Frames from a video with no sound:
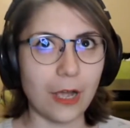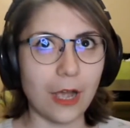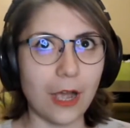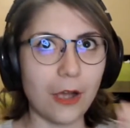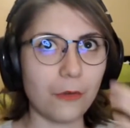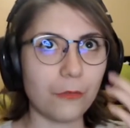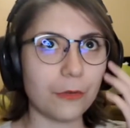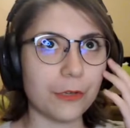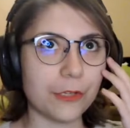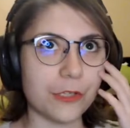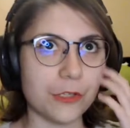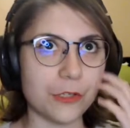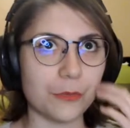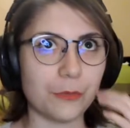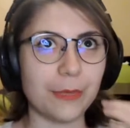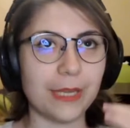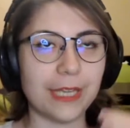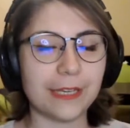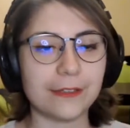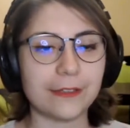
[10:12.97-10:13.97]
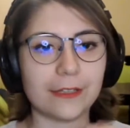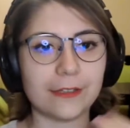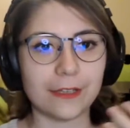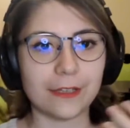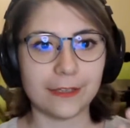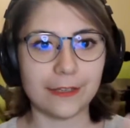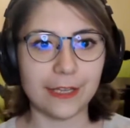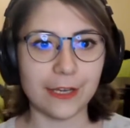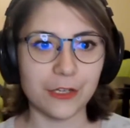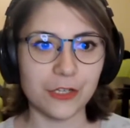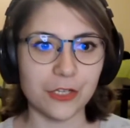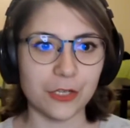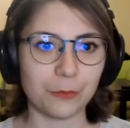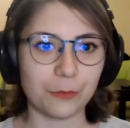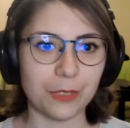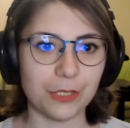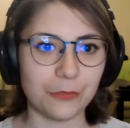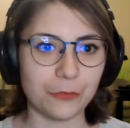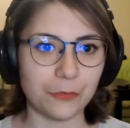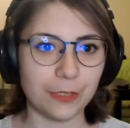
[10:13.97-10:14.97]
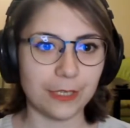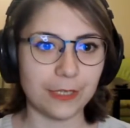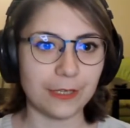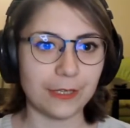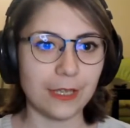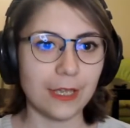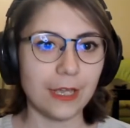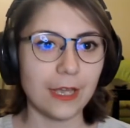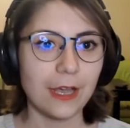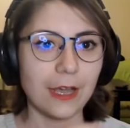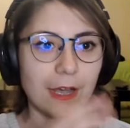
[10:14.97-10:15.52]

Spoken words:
How would you make that connection between